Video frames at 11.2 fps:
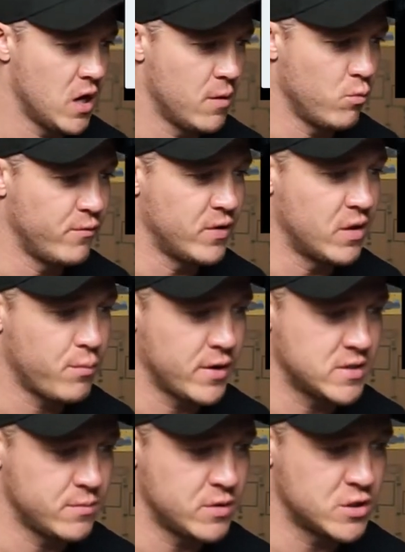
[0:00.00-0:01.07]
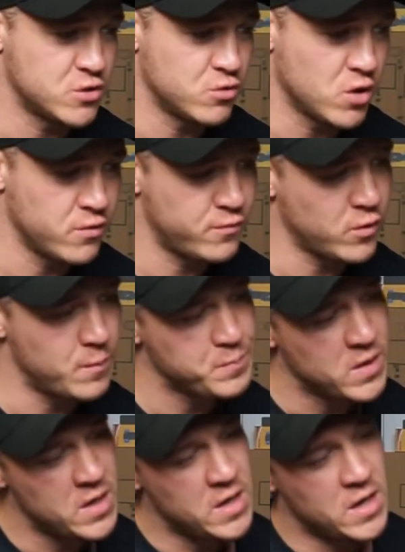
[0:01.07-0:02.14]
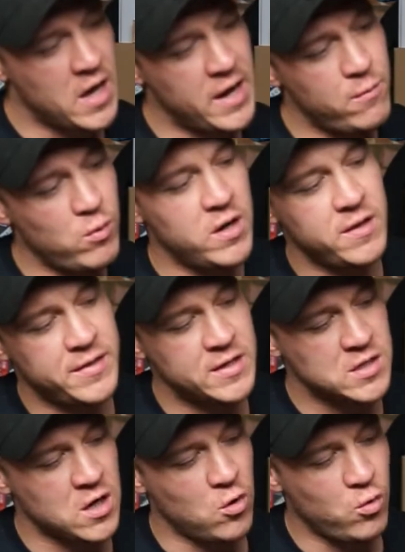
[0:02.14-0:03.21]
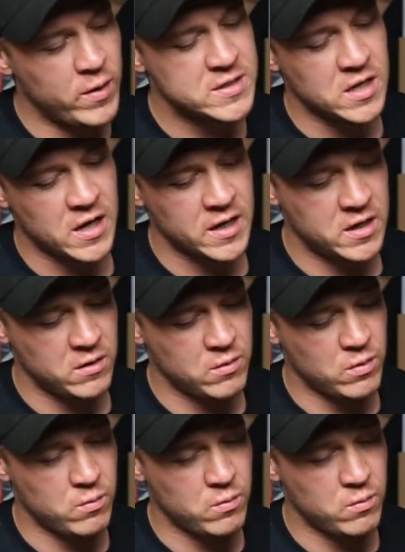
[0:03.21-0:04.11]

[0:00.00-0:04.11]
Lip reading: within the press images you go for. And then one of the things I always like